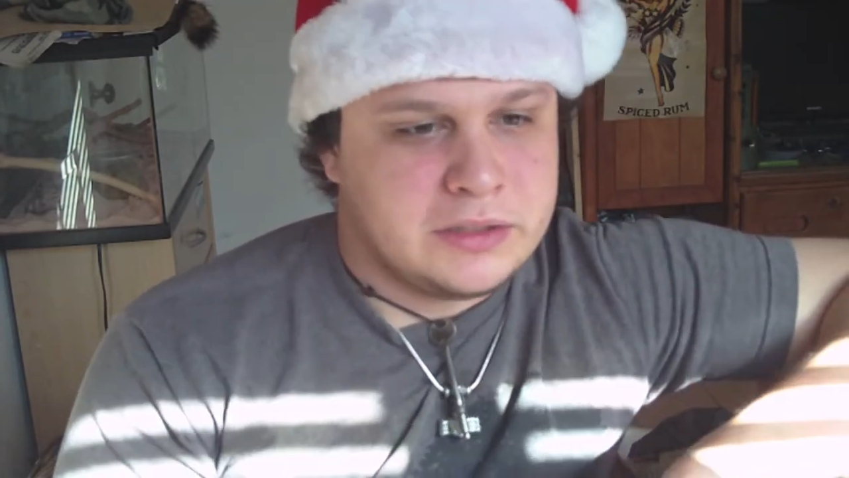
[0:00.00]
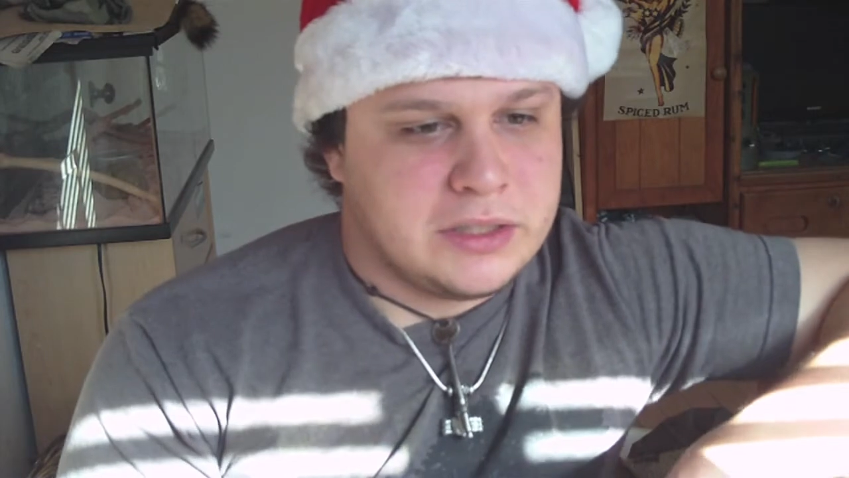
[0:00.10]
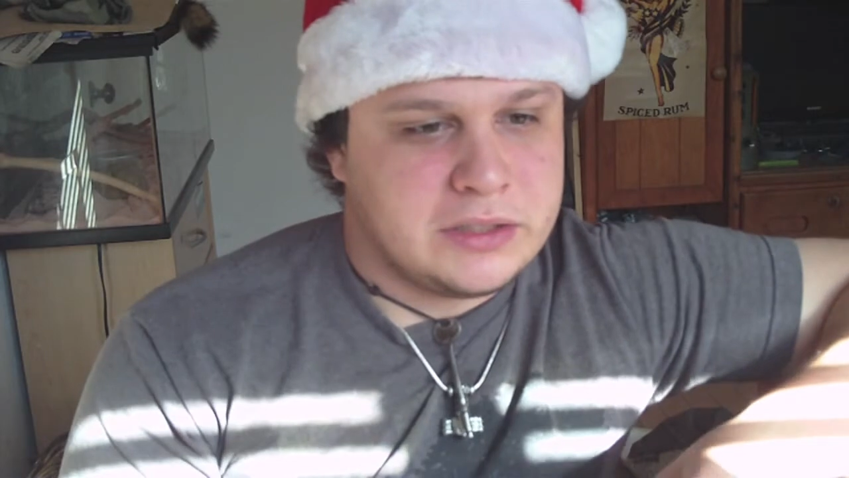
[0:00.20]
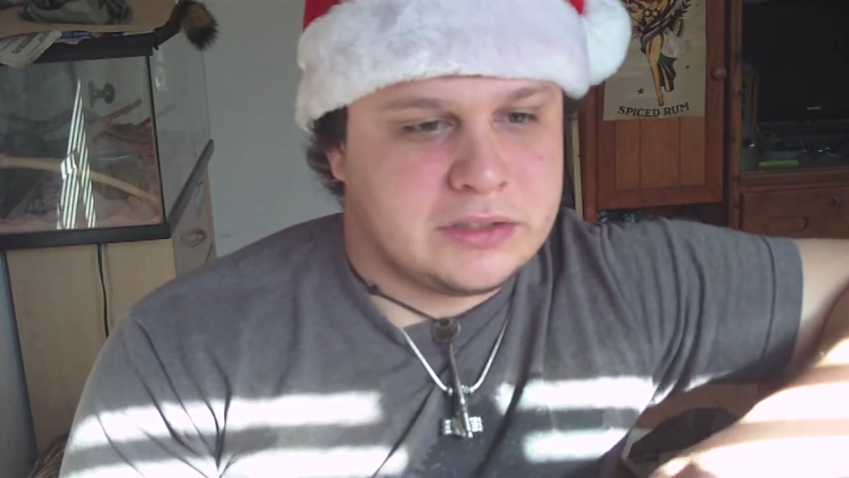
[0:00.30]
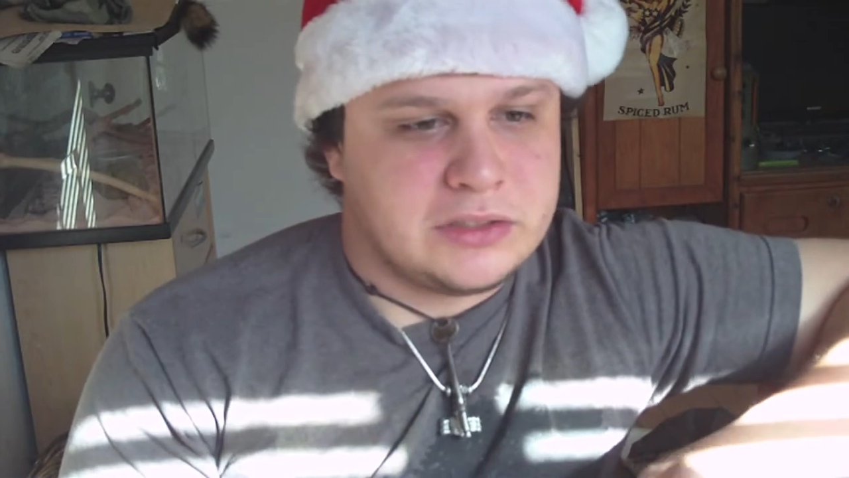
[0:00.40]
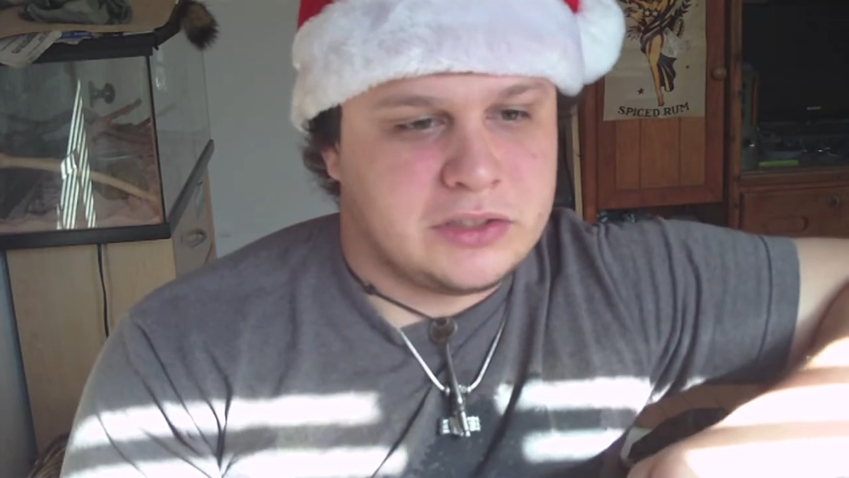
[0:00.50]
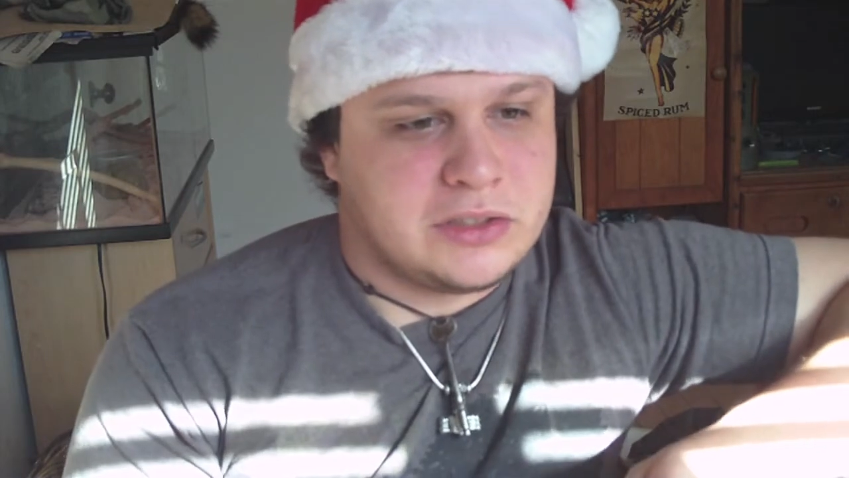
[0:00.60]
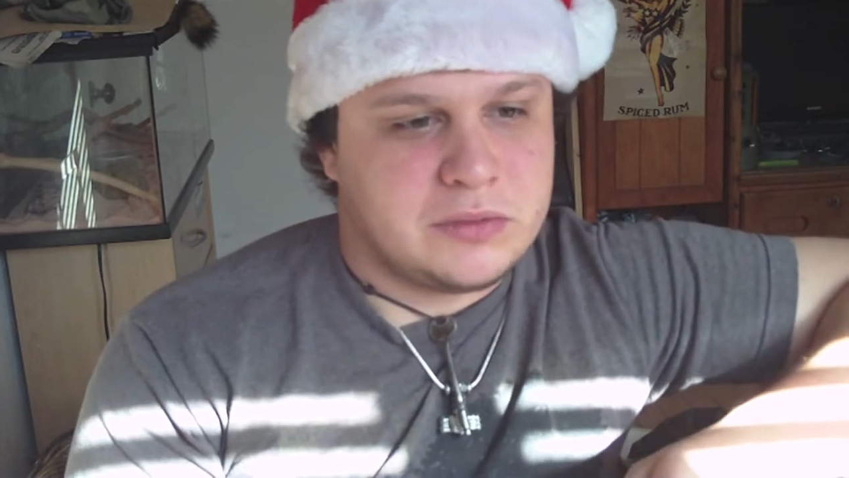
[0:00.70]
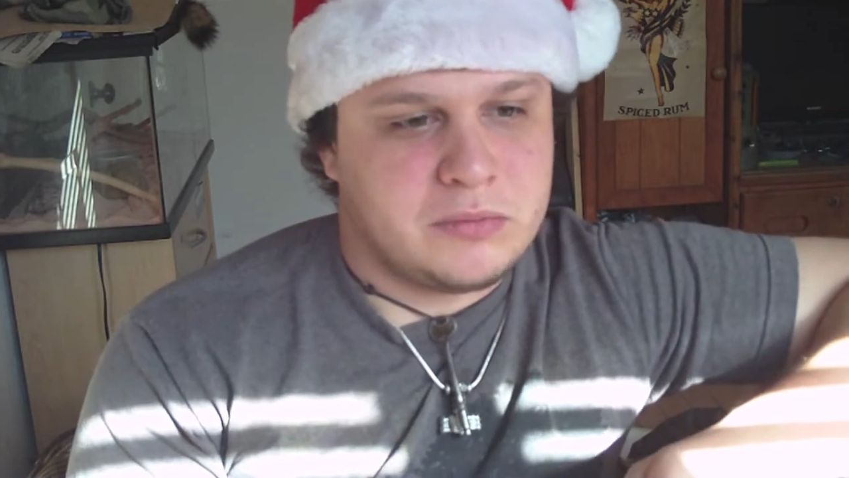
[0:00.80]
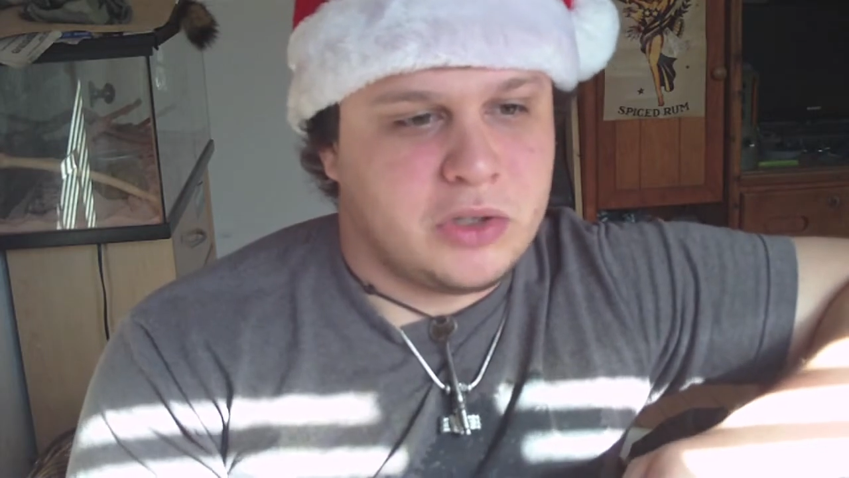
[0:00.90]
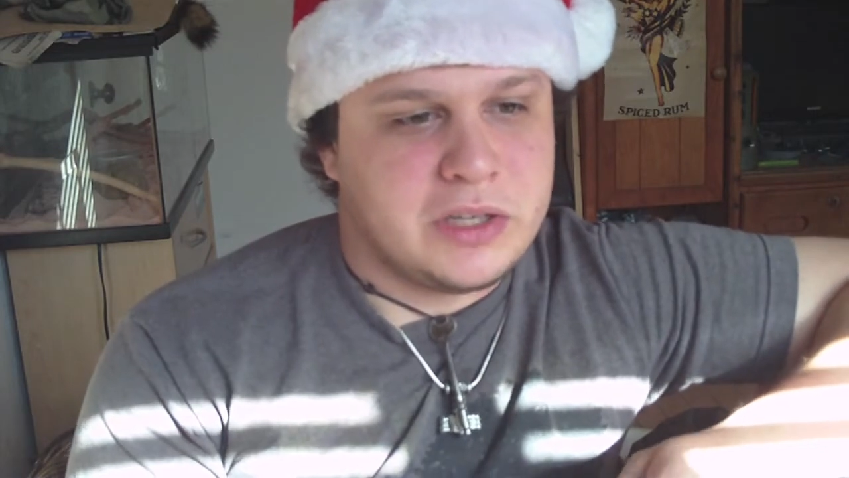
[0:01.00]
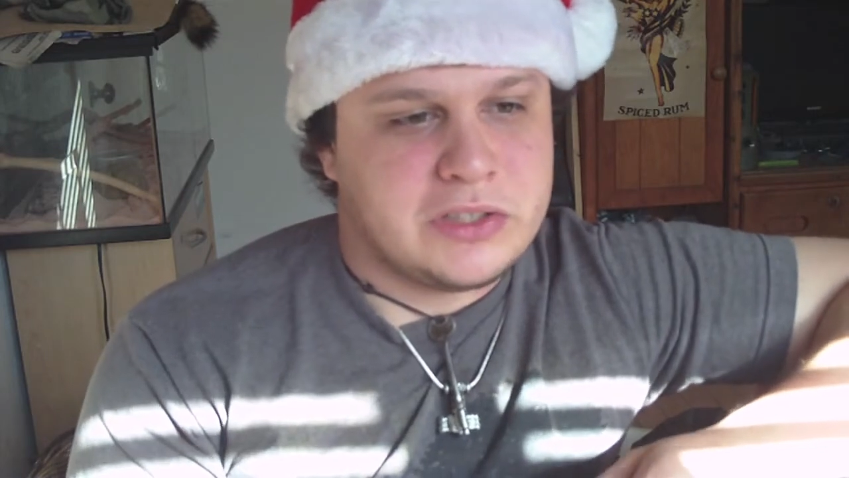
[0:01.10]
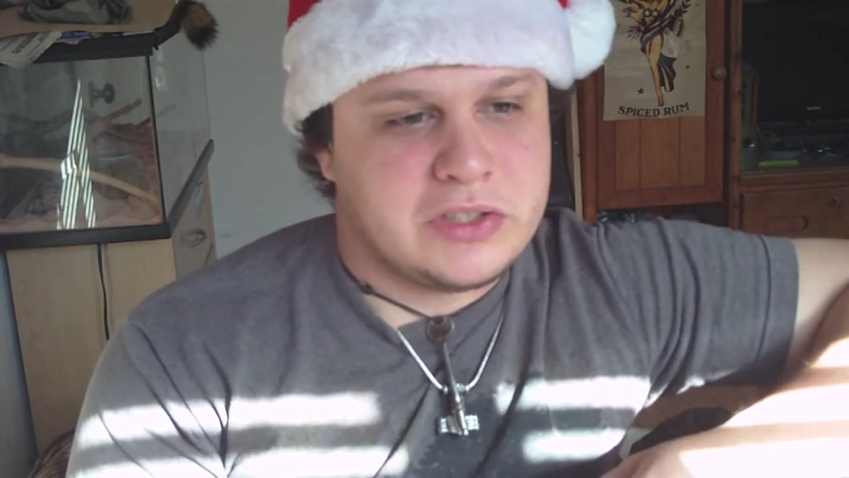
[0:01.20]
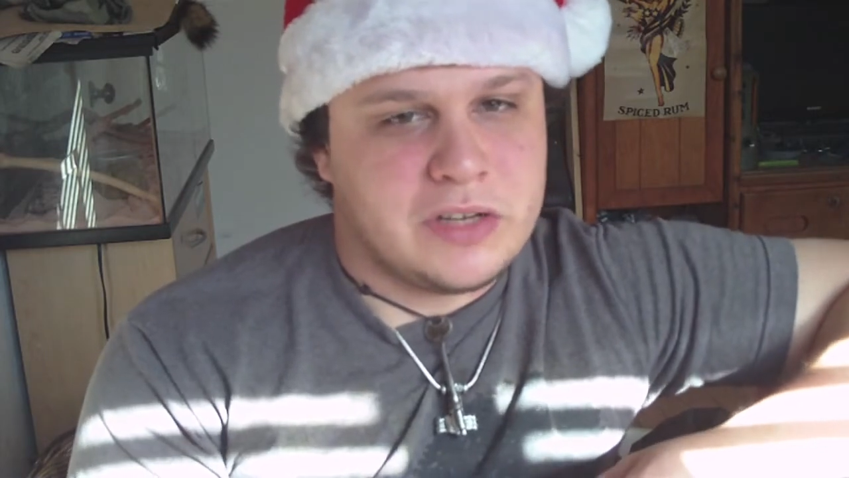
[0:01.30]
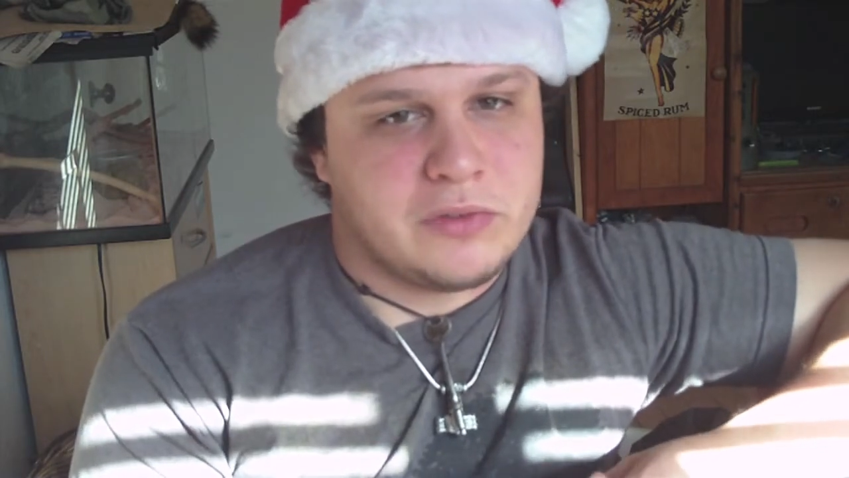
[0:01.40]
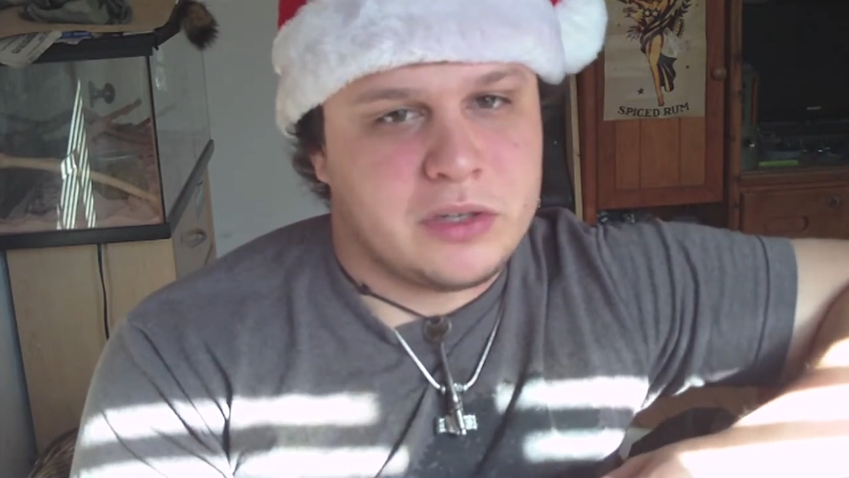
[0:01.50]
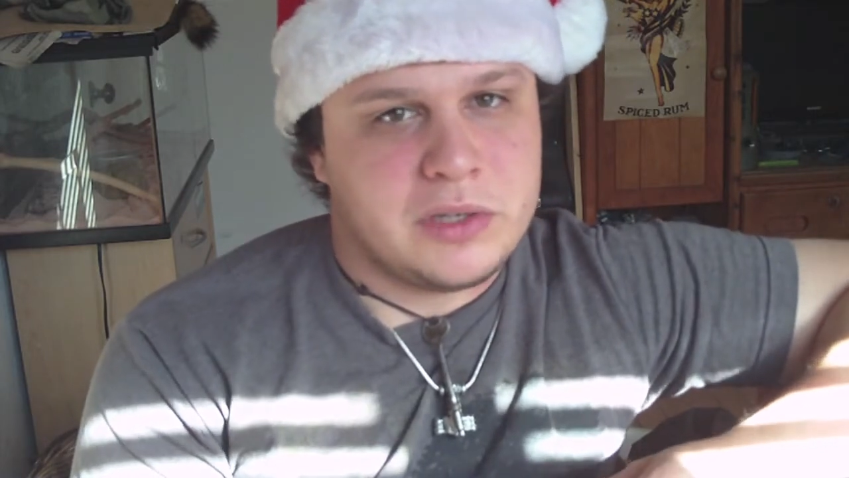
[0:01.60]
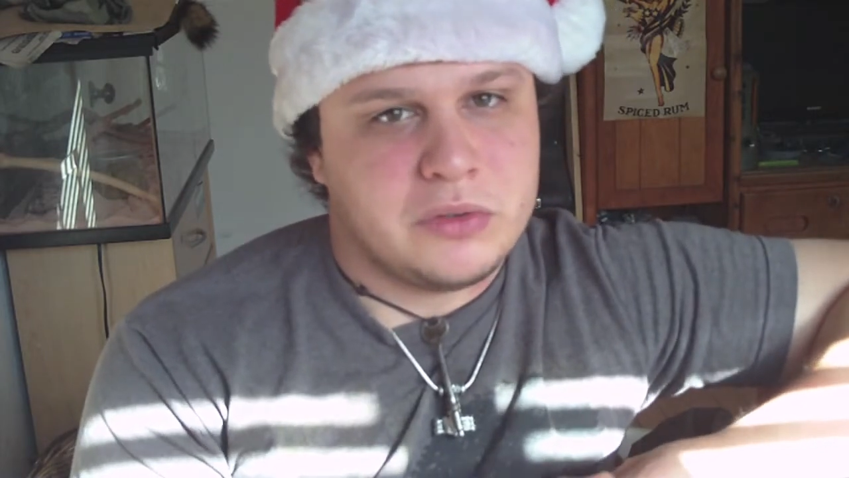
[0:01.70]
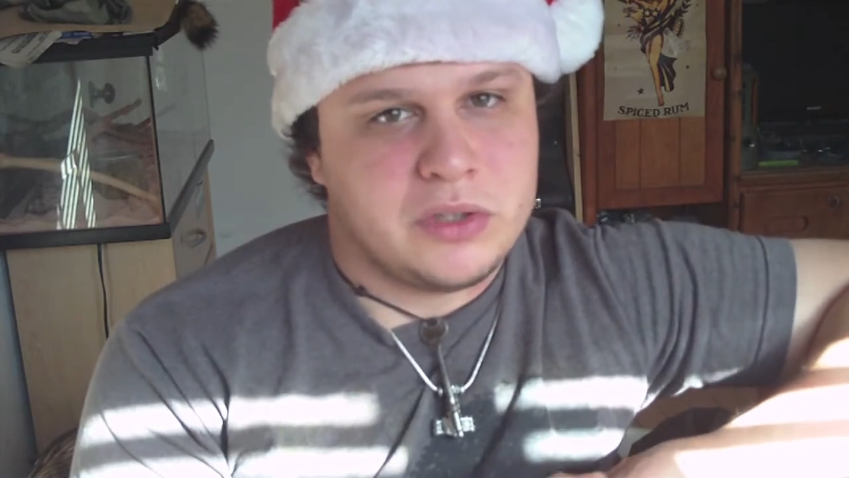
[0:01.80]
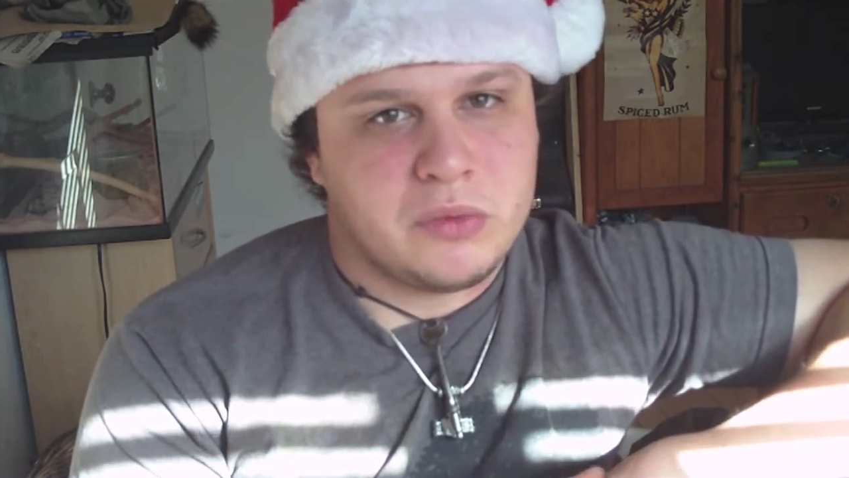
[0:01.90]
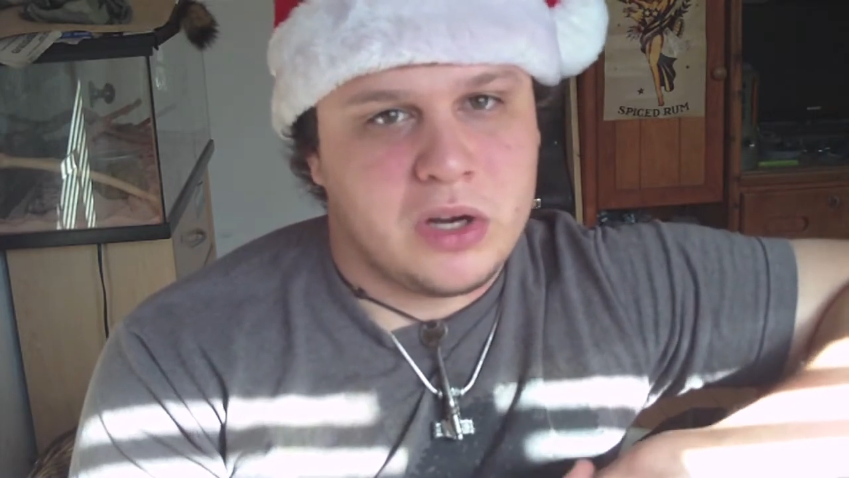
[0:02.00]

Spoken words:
just crazy stuff we're going to be doing,